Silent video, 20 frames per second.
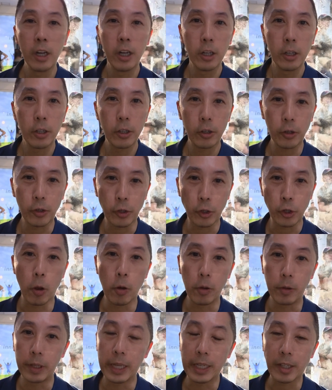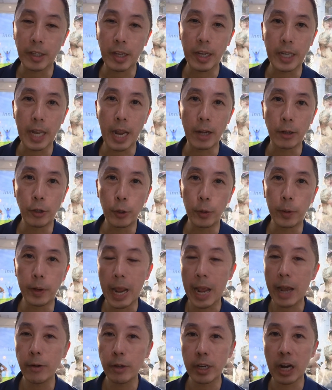So let's get down to it.
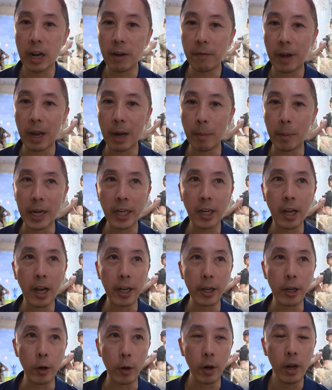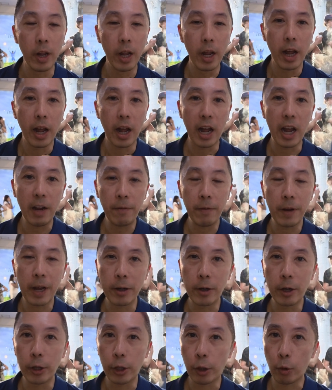How did I find my condo? I found
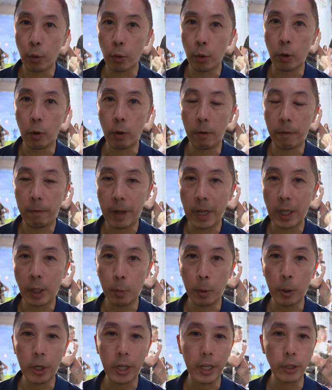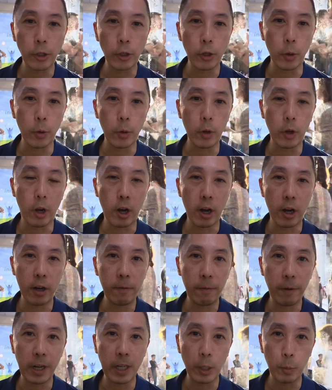it through Facebook. So on
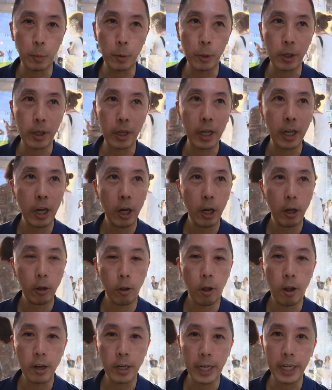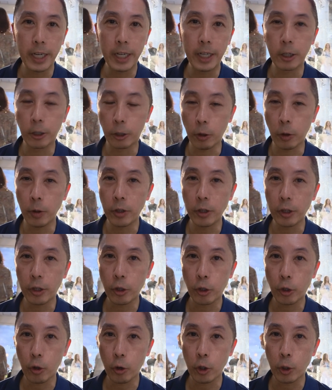Facebook, log in, go into the
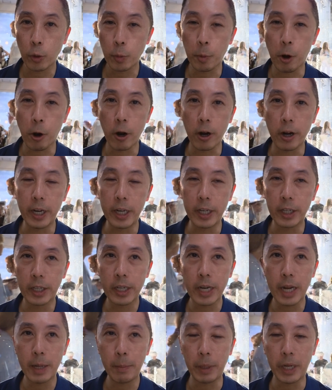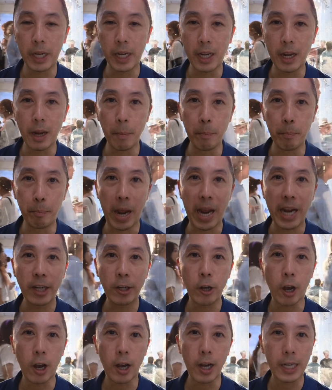search bar and type in
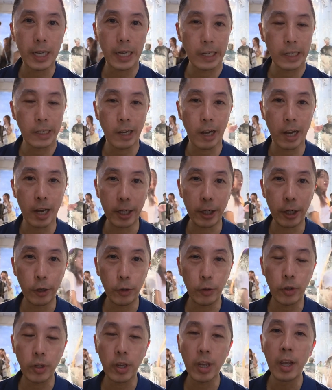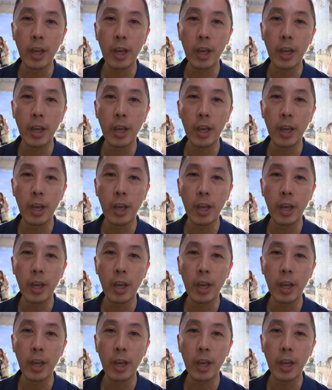Bangkok condos,